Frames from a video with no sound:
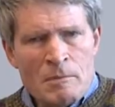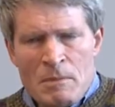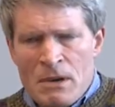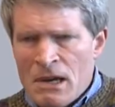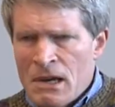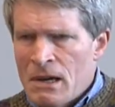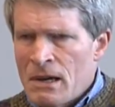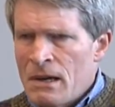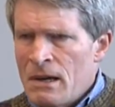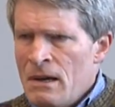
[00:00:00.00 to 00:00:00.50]
to
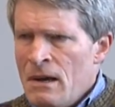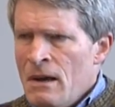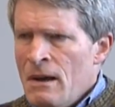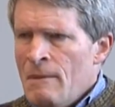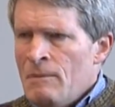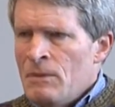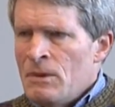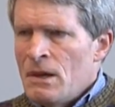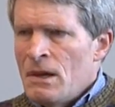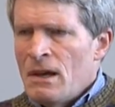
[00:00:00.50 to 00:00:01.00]
be
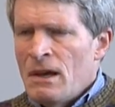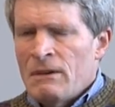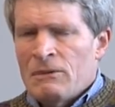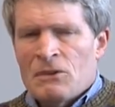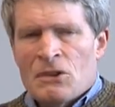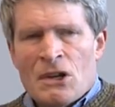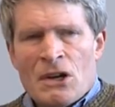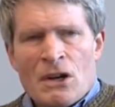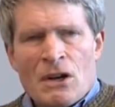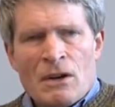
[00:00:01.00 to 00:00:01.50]

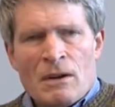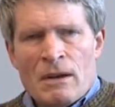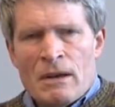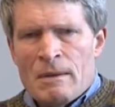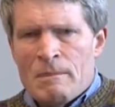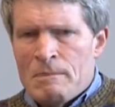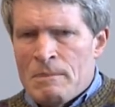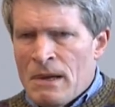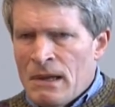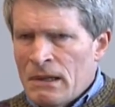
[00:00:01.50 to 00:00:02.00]
if their
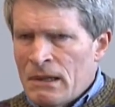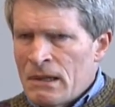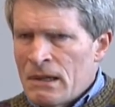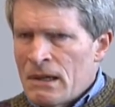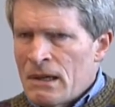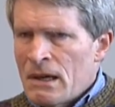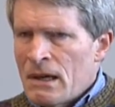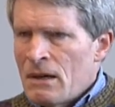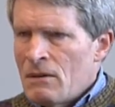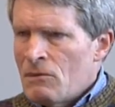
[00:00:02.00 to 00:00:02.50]
ability
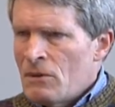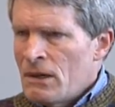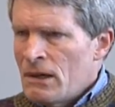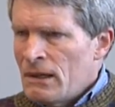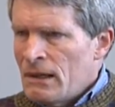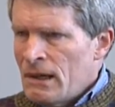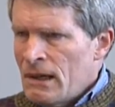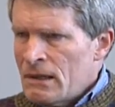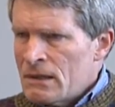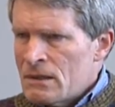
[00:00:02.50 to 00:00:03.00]
to get
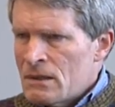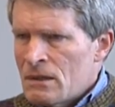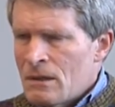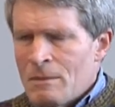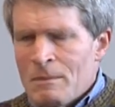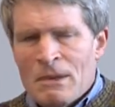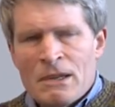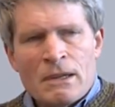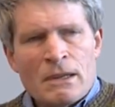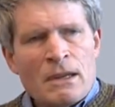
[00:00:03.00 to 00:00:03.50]
reelected, their
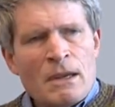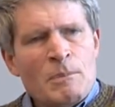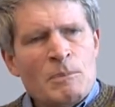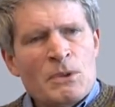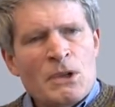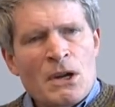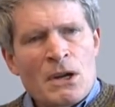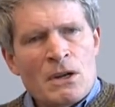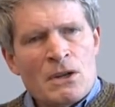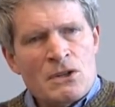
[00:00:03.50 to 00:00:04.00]
ability to
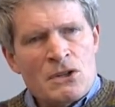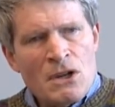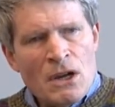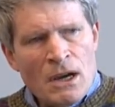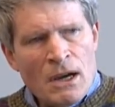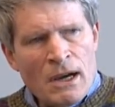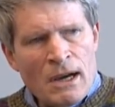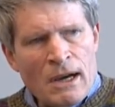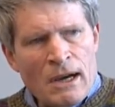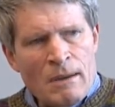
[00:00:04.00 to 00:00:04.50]
keep their
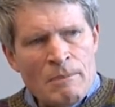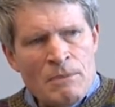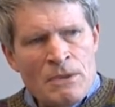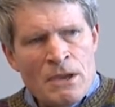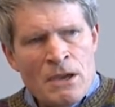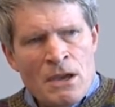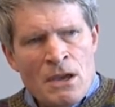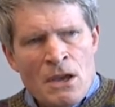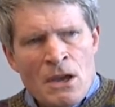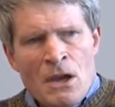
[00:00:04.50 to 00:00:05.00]
job,
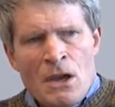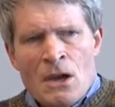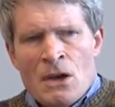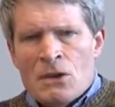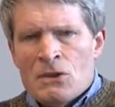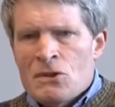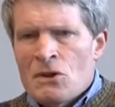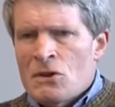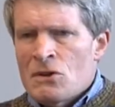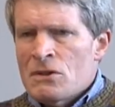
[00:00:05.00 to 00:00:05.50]

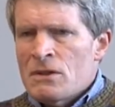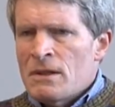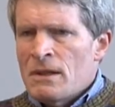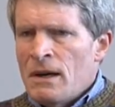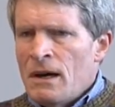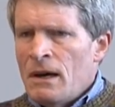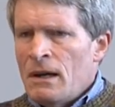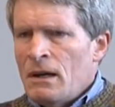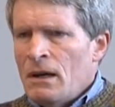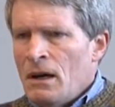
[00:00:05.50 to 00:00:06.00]
turns
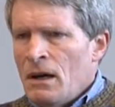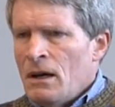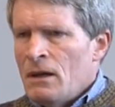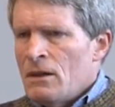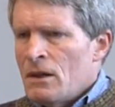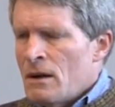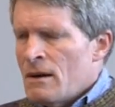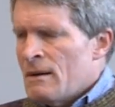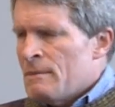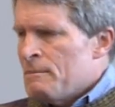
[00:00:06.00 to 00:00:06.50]
not
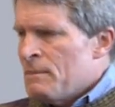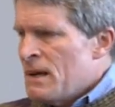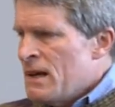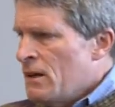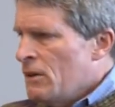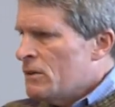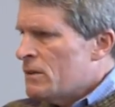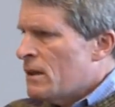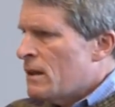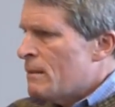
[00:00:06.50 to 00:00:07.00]
on their
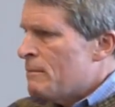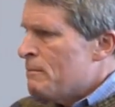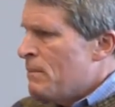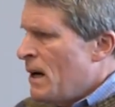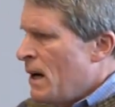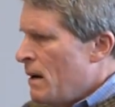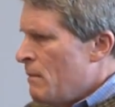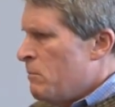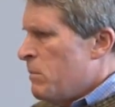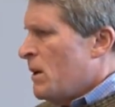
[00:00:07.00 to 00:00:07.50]
appeal to the
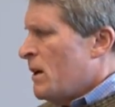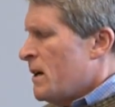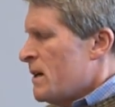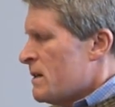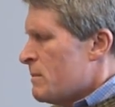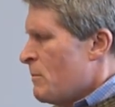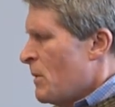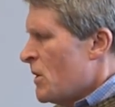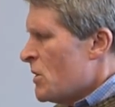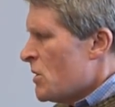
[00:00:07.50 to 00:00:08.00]
public
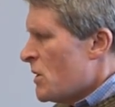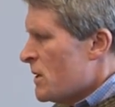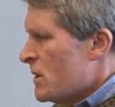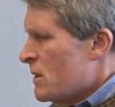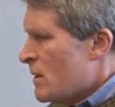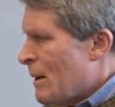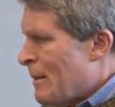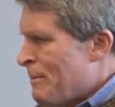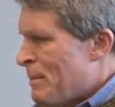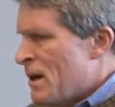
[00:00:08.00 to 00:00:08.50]
as much as
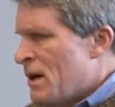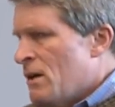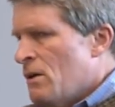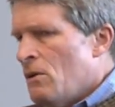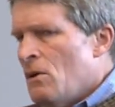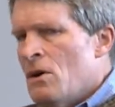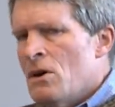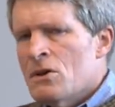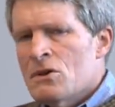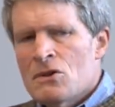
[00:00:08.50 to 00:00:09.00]
their
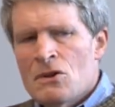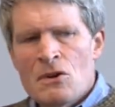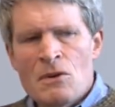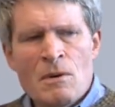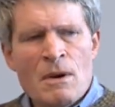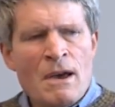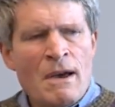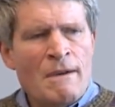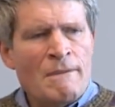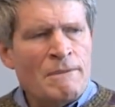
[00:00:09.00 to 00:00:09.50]
appeal
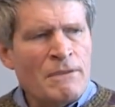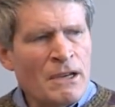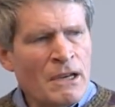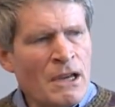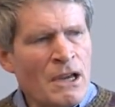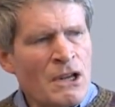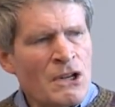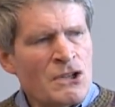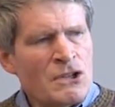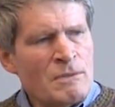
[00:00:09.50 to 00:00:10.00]
to
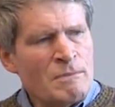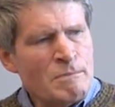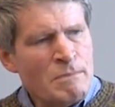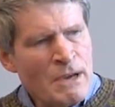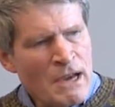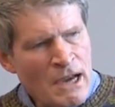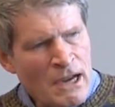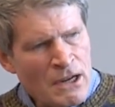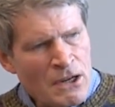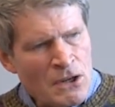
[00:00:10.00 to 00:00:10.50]
financial
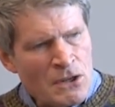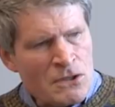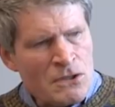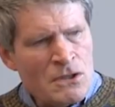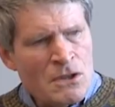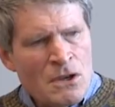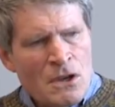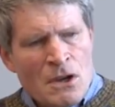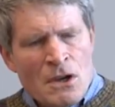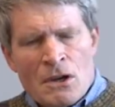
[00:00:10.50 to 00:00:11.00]

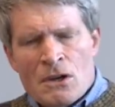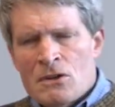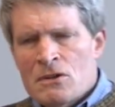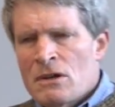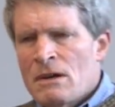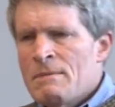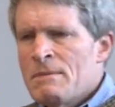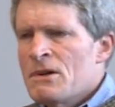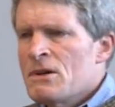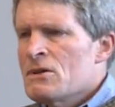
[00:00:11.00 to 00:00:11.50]
backers,
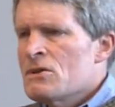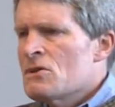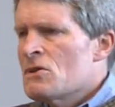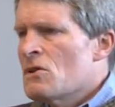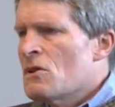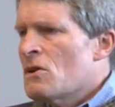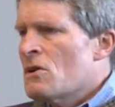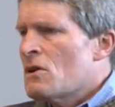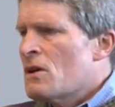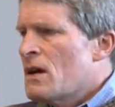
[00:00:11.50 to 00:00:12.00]
contributors
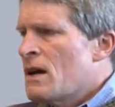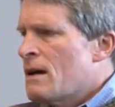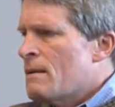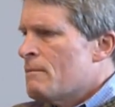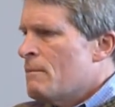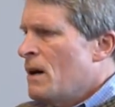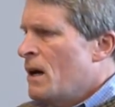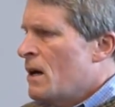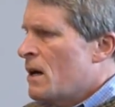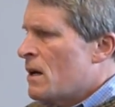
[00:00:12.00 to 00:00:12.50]
to their
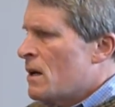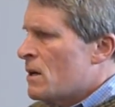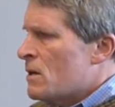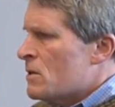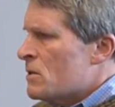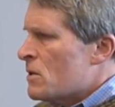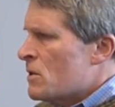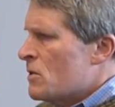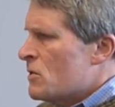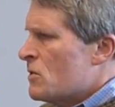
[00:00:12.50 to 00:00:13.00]

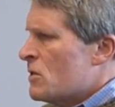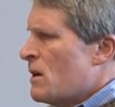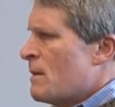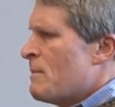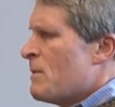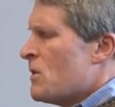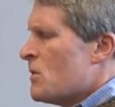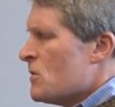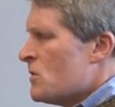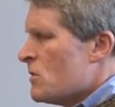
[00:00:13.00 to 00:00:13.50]
campaigns,
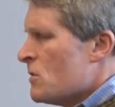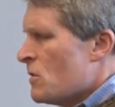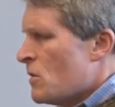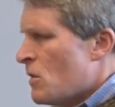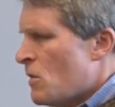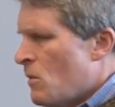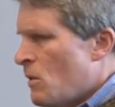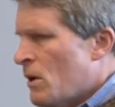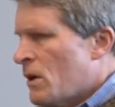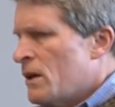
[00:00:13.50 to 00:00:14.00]
contributors to
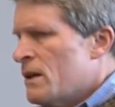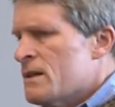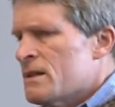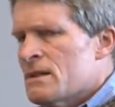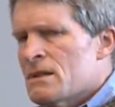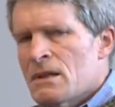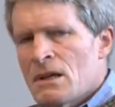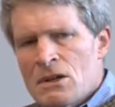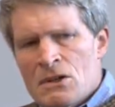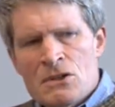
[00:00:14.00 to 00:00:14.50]
the
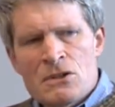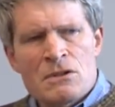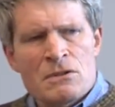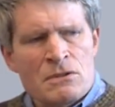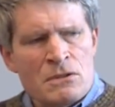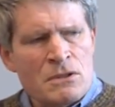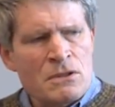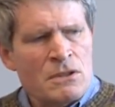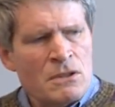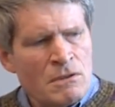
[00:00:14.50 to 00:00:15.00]

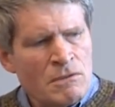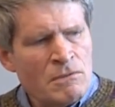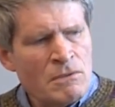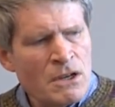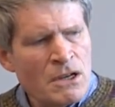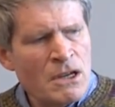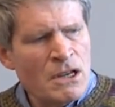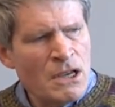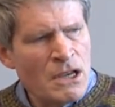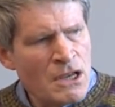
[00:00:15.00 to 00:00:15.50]
organizations that
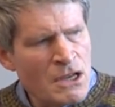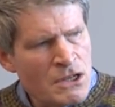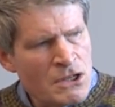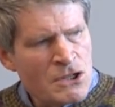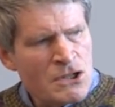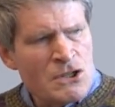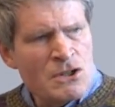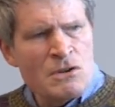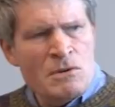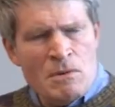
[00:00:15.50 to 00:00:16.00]
run
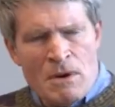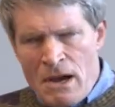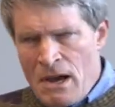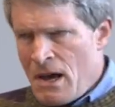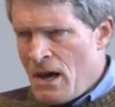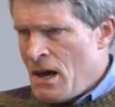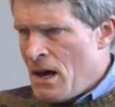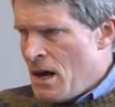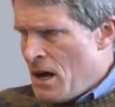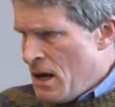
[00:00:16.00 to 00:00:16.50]
issue
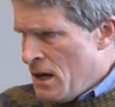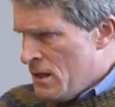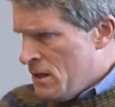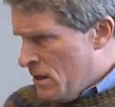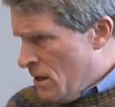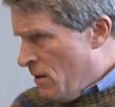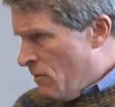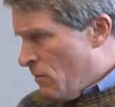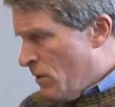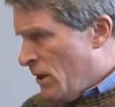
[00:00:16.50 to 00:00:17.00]

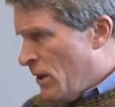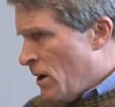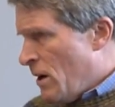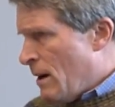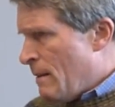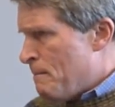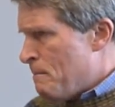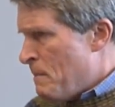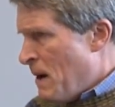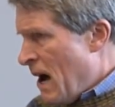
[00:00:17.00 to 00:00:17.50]
ads that really
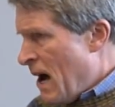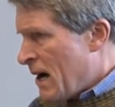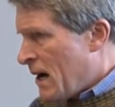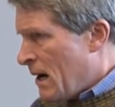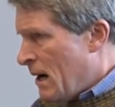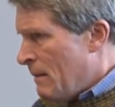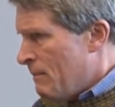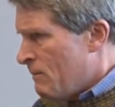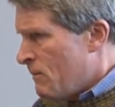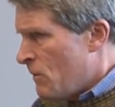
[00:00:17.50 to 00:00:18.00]
are
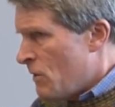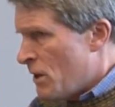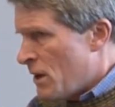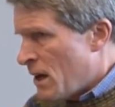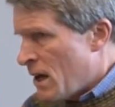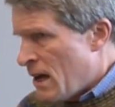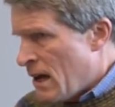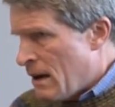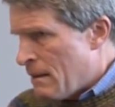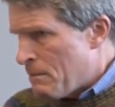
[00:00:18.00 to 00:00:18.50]
backup for the
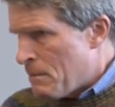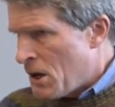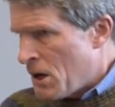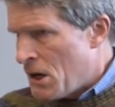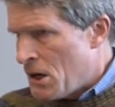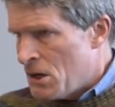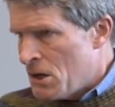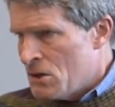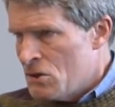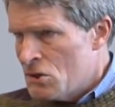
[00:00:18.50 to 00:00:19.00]

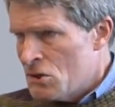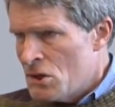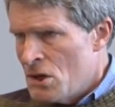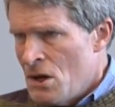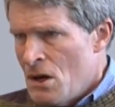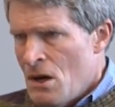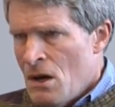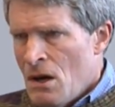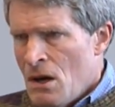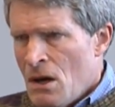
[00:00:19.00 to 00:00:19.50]
campaigns.
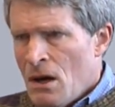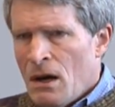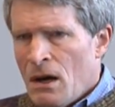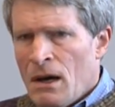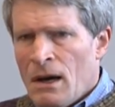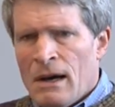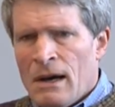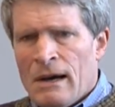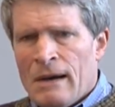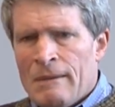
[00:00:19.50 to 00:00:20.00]

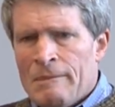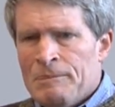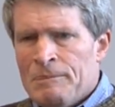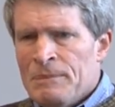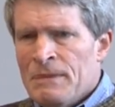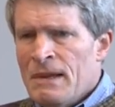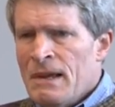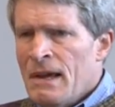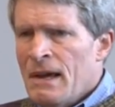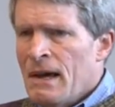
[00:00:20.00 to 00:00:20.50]

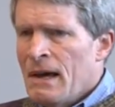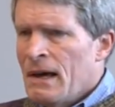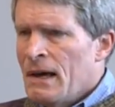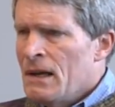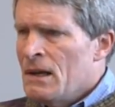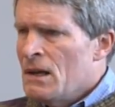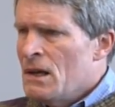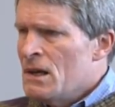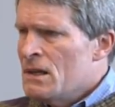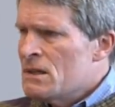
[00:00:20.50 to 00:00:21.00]
Um,
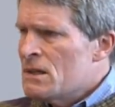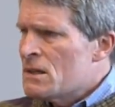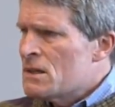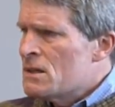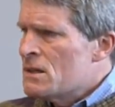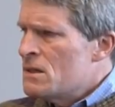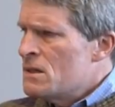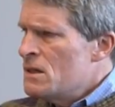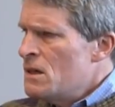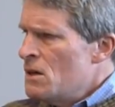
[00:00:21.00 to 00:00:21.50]
and it's a
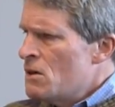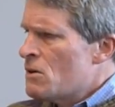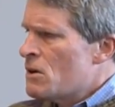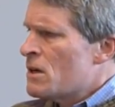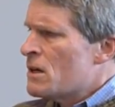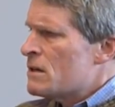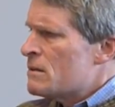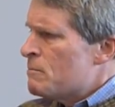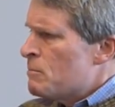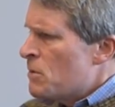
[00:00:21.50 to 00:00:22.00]

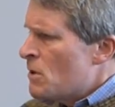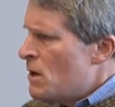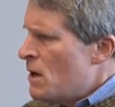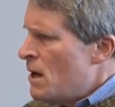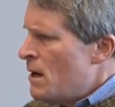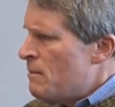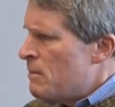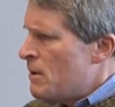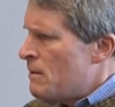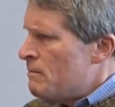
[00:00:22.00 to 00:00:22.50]
serious
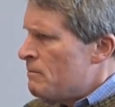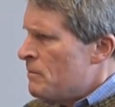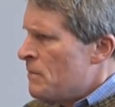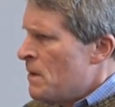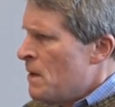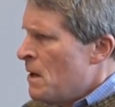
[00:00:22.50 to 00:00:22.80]
problem.